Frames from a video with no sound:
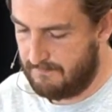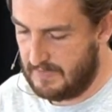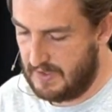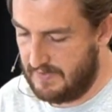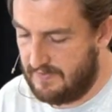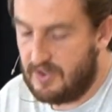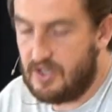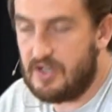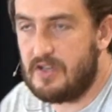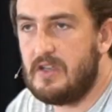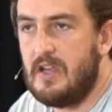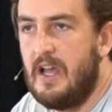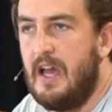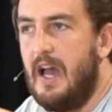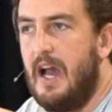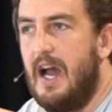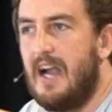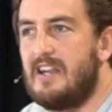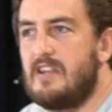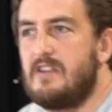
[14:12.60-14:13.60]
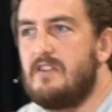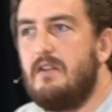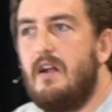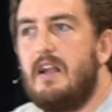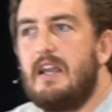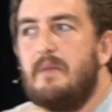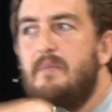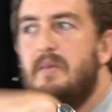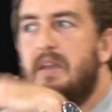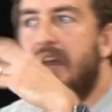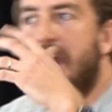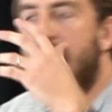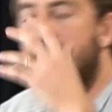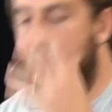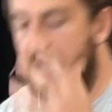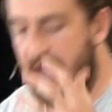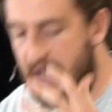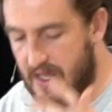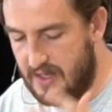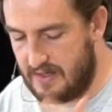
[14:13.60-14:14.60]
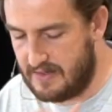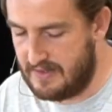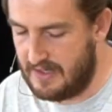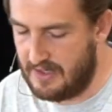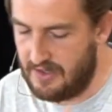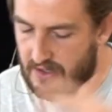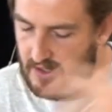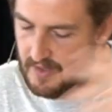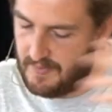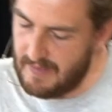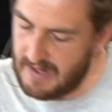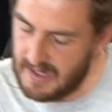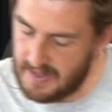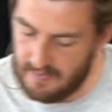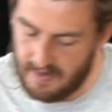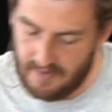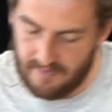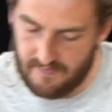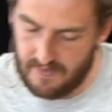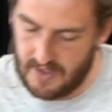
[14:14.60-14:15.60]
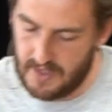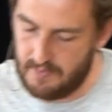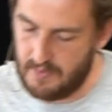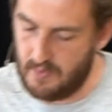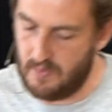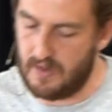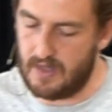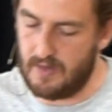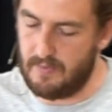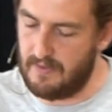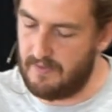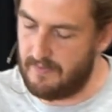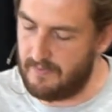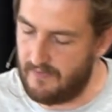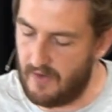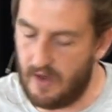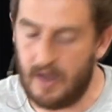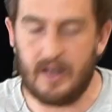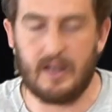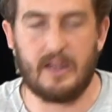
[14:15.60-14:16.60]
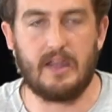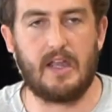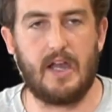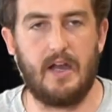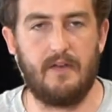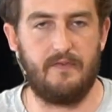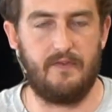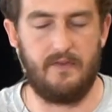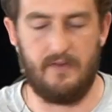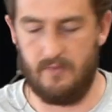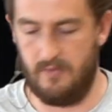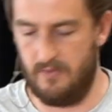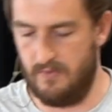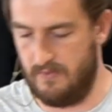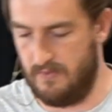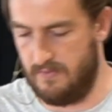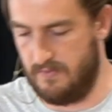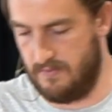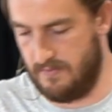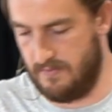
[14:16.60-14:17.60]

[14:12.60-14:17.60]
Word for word: If I just had a slightly bigger house, then, you know, me and my family, we could be finally comfortable.